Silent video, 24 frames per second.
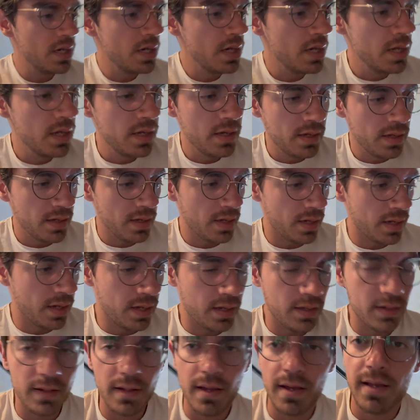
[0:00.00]

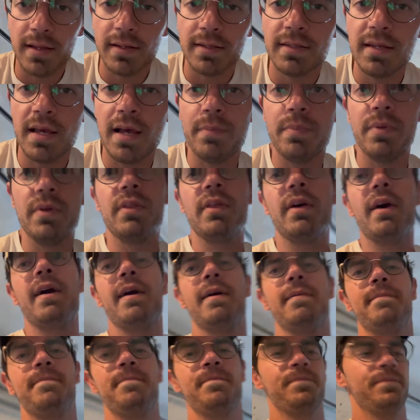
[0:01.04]
And on top of that,
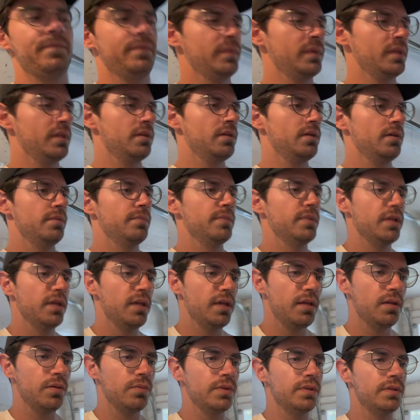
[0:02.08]
I'm gonna hit
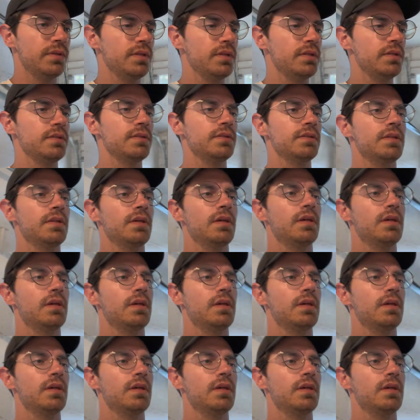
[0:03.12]
it with these